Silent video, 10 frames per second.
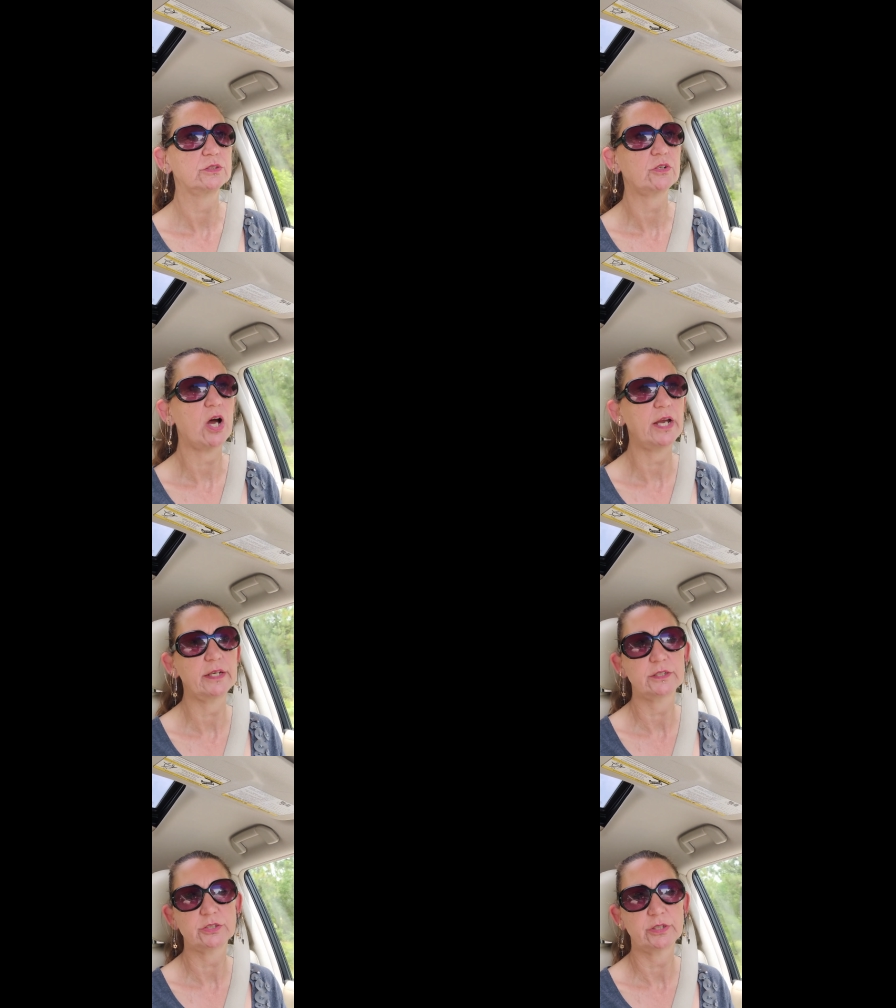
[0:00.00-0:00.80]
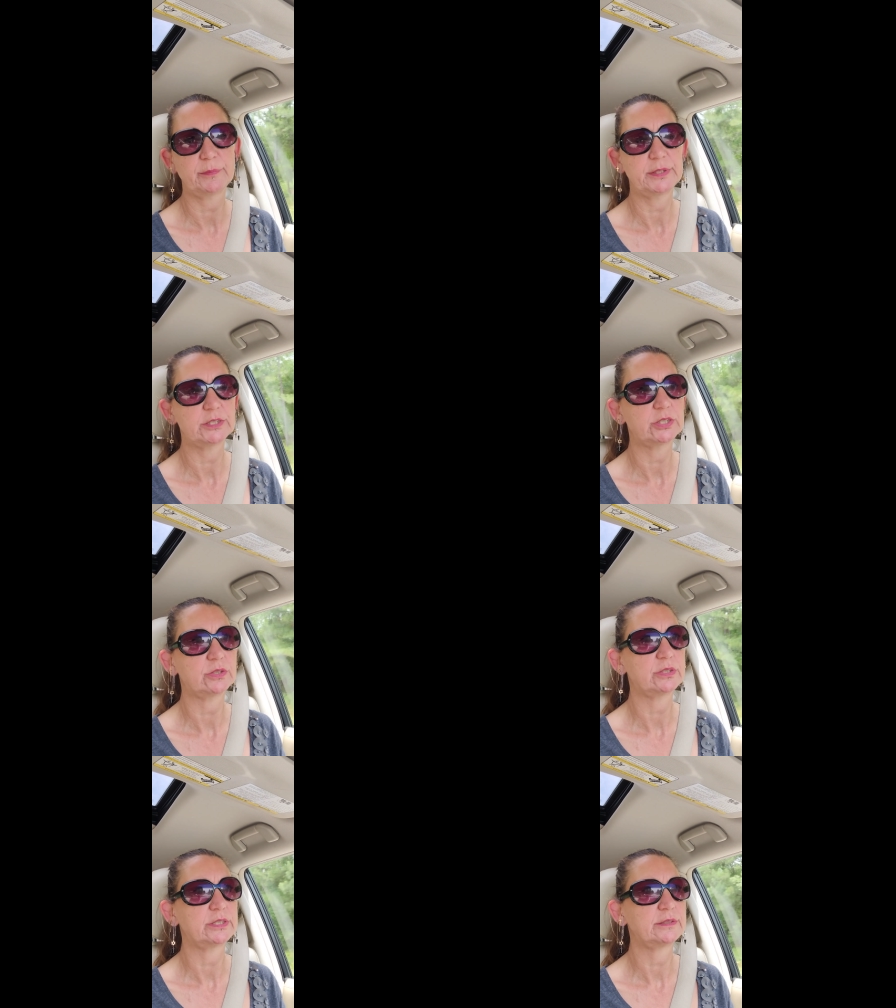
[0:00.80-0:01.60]
crying and screaming
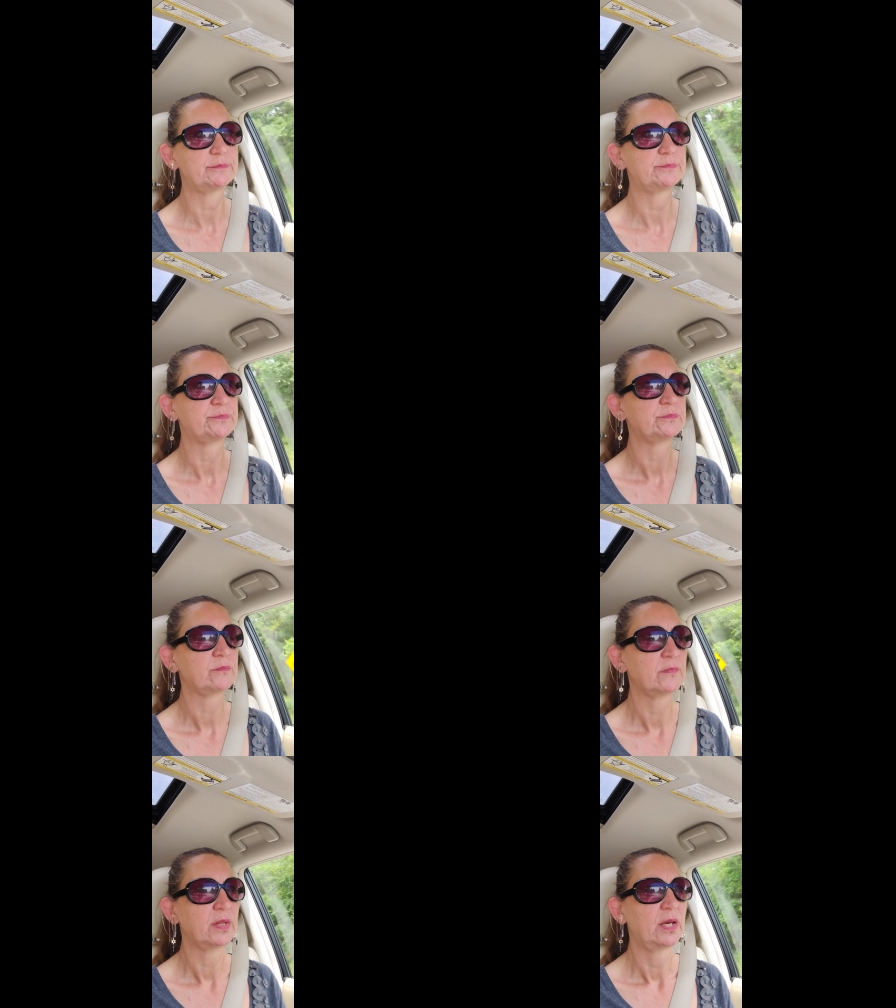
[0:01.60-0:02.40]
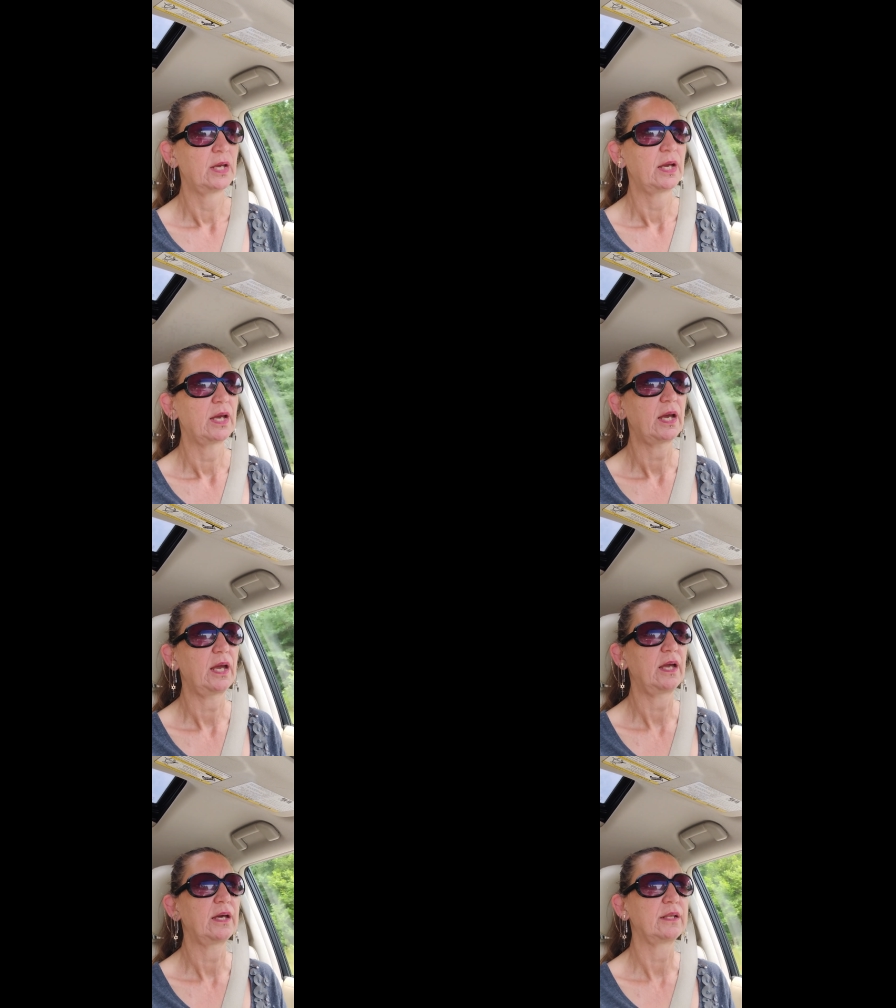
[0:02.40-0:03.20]
children,
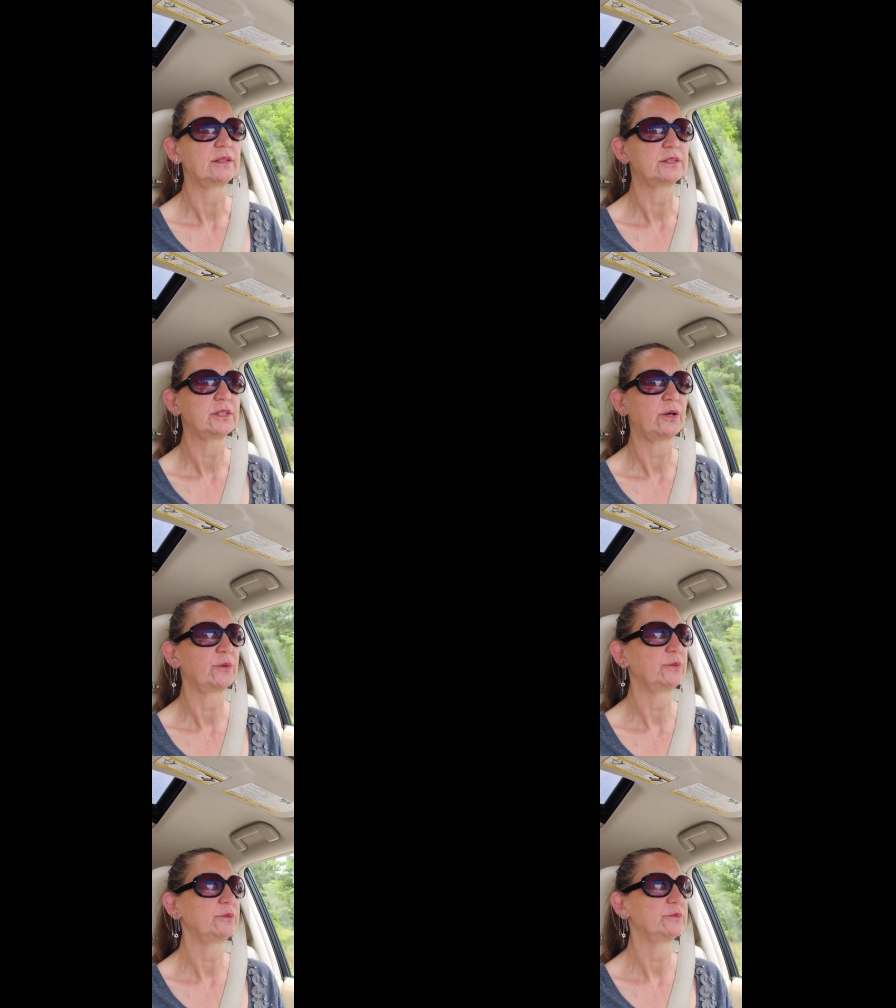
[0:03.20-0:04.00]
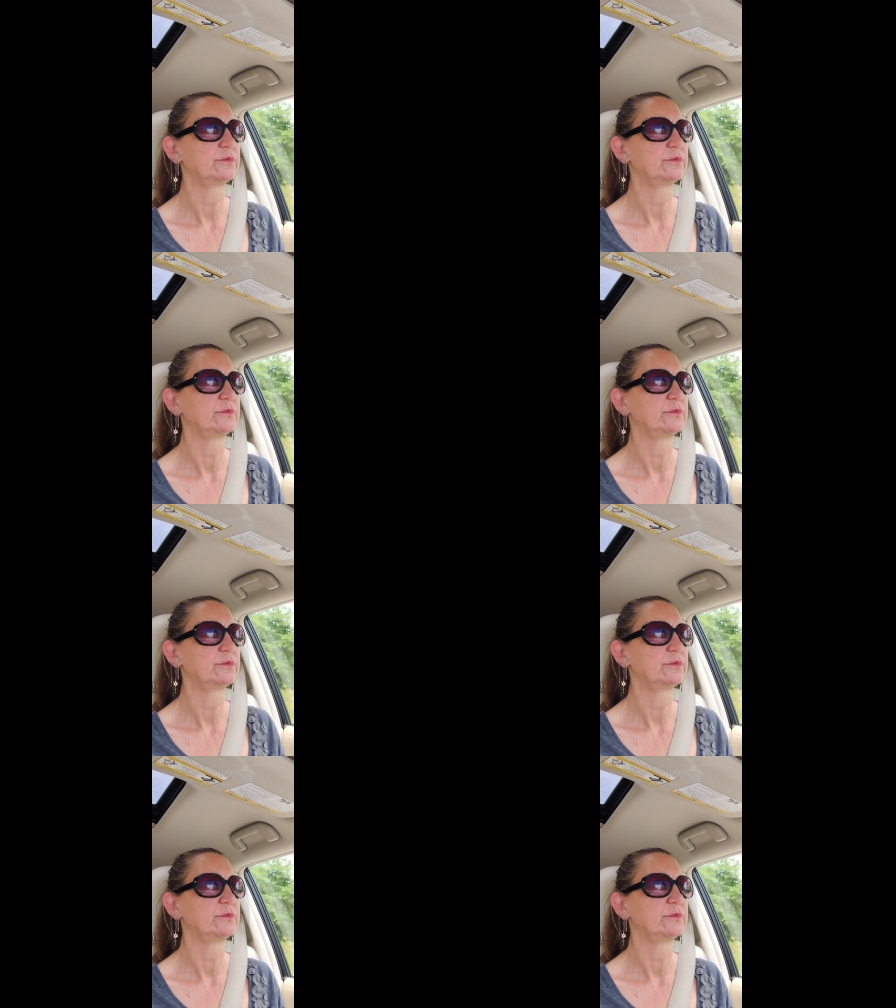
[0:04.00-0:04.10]
and so